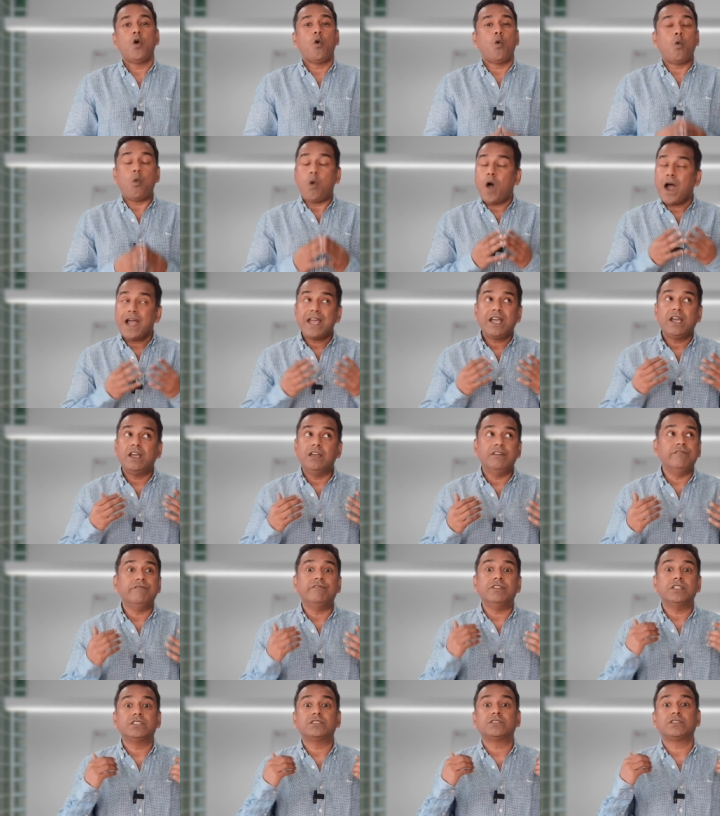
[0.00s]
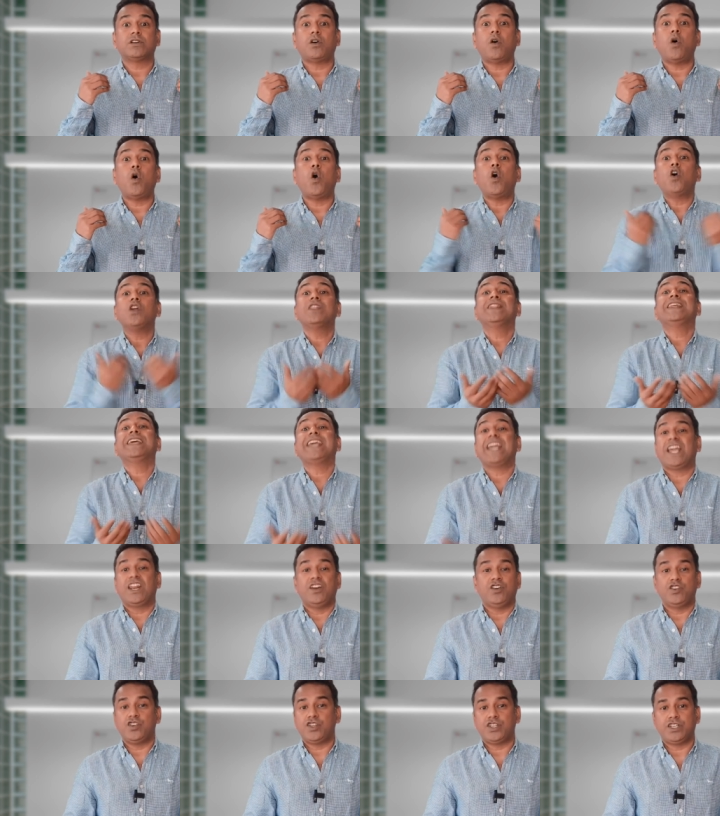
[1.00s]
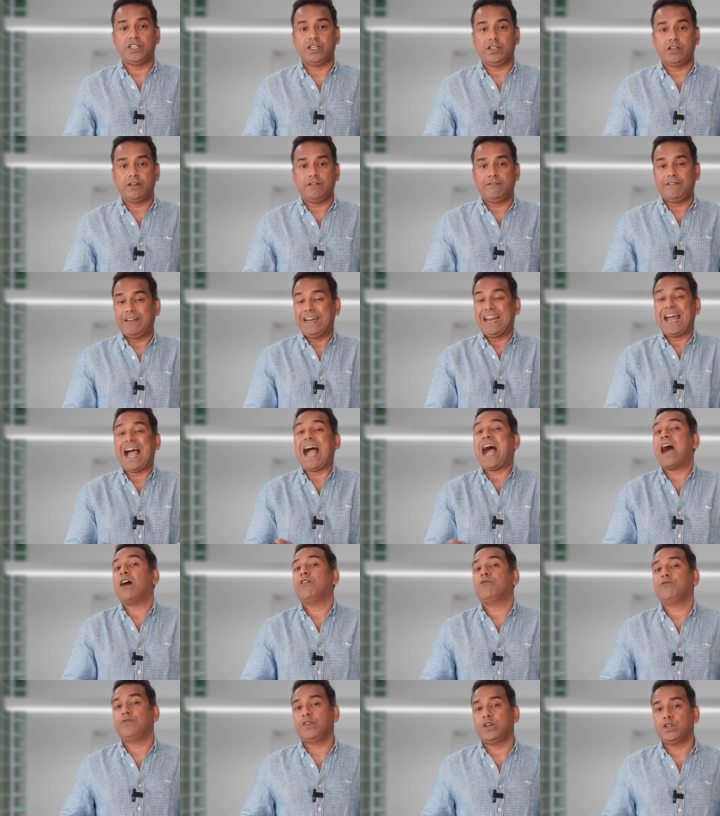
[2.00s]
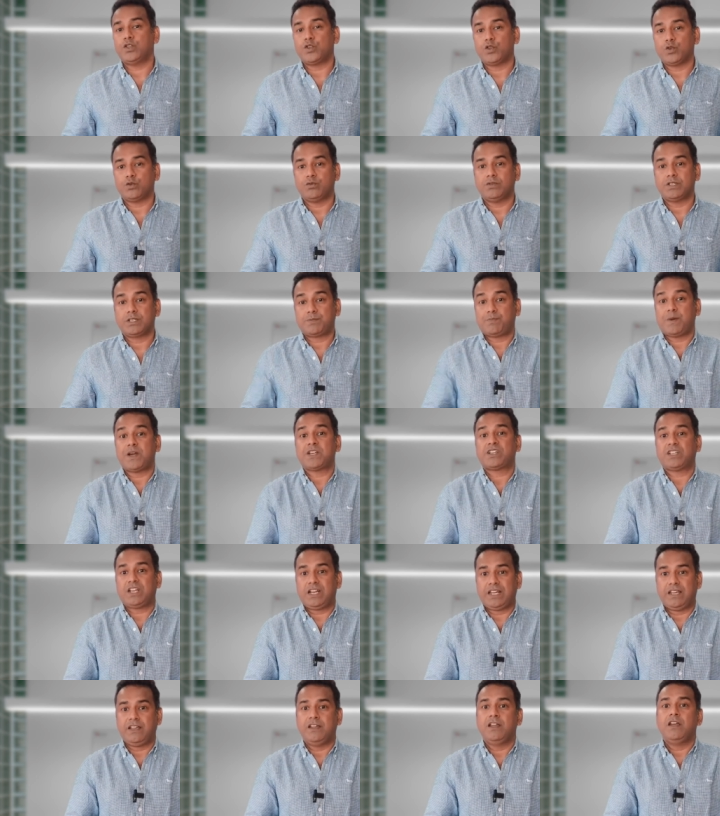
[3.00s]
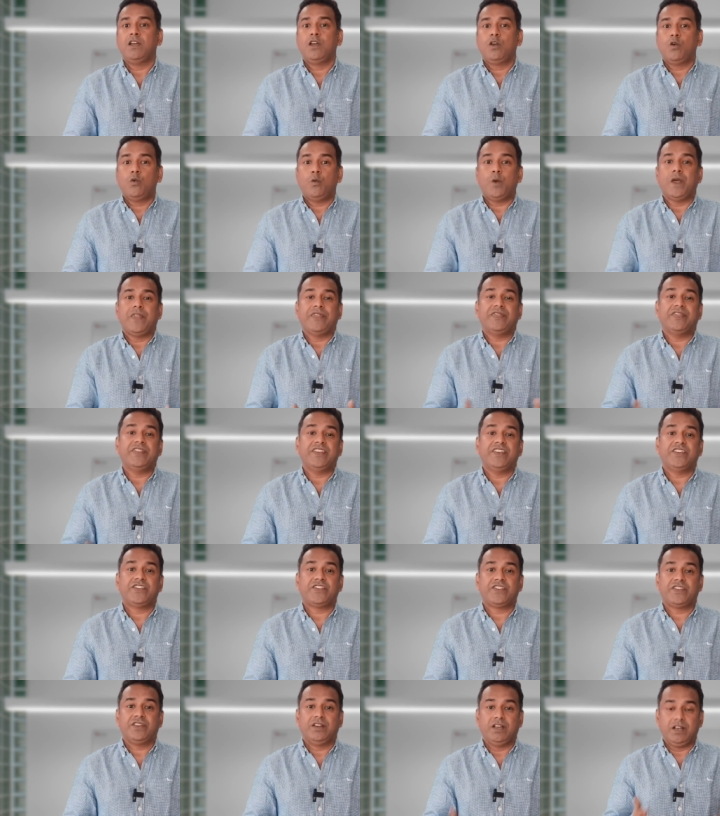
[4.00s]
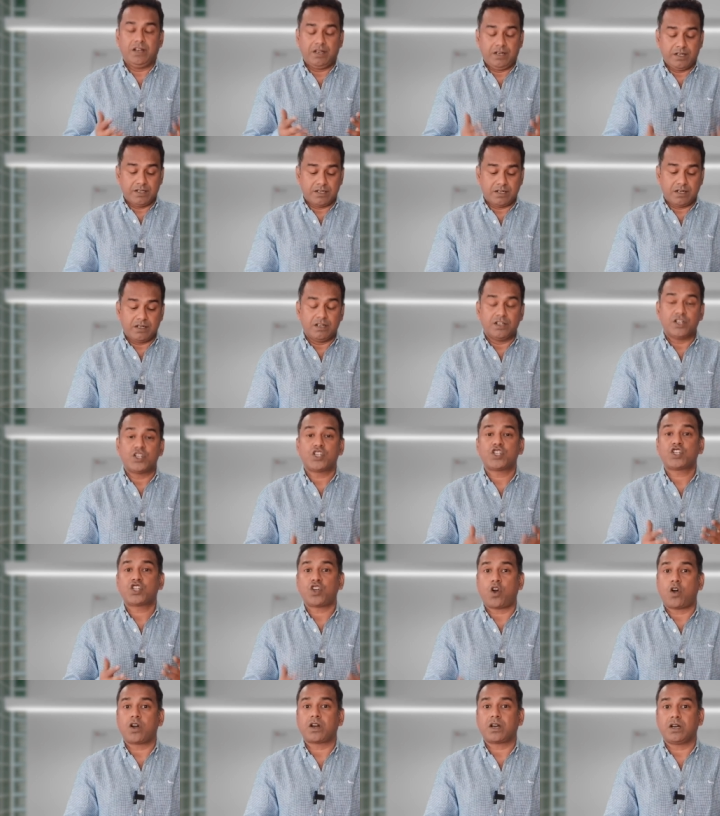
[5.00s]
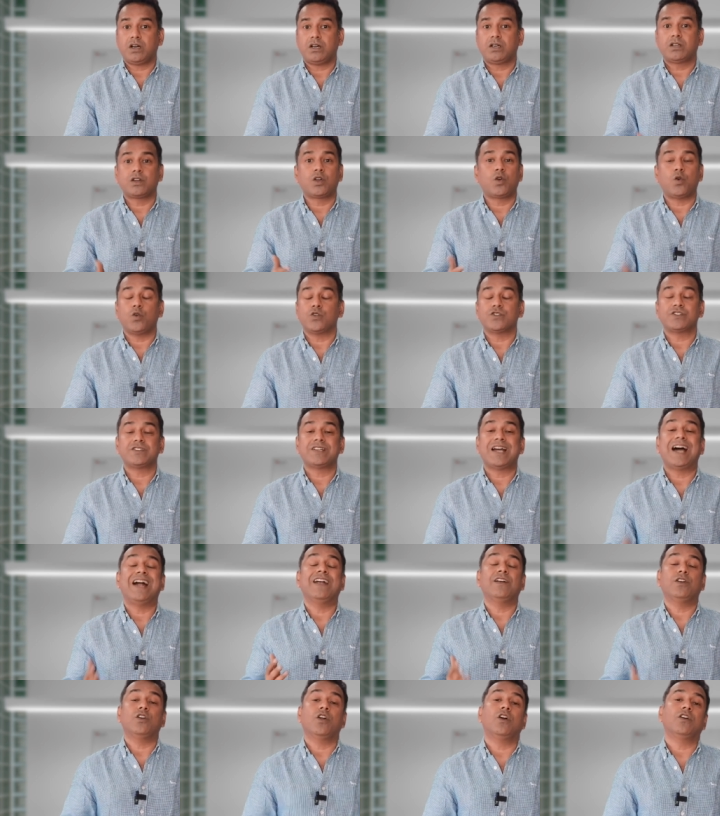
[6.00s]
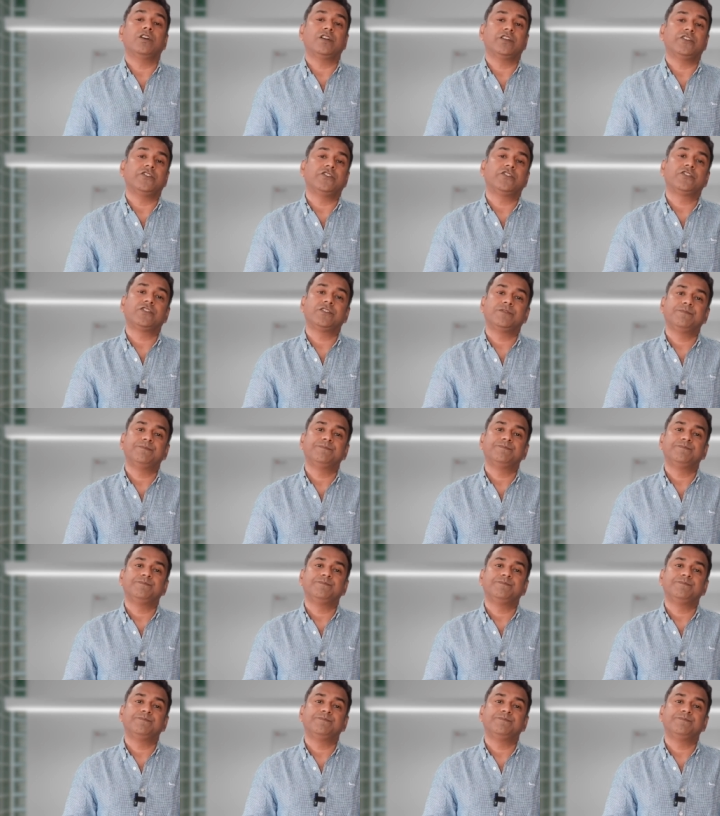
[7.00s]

Why invest all the energy when half into, especially when this little shortcut goes unnoticed?